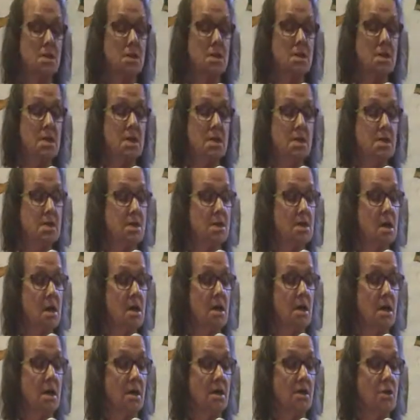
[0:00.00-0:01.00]
see the
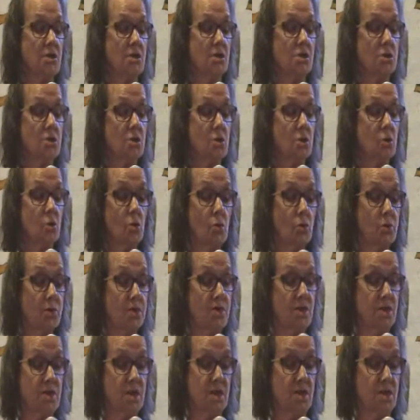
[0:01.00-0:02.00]
signs or the
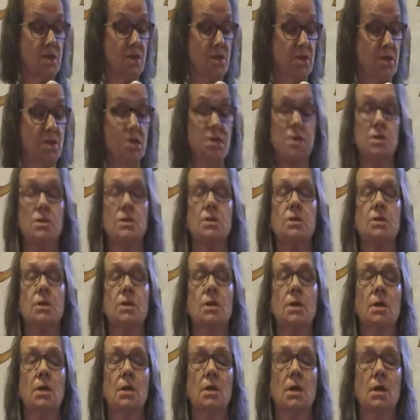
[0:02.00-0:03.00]
seasons,
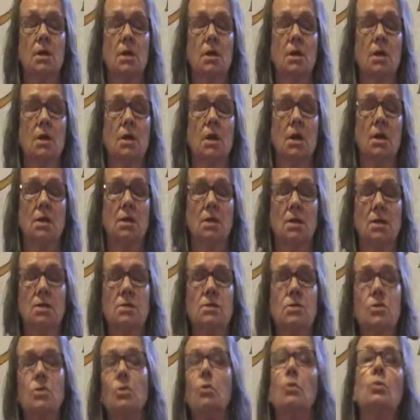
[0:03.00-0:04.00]
and
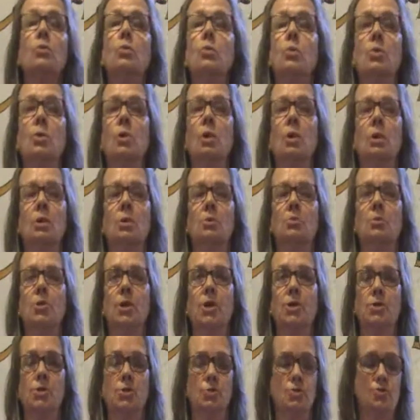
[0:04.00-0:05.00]
it's all
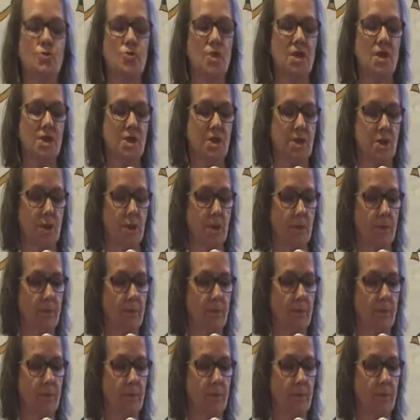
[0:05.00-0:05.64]
beyond reason.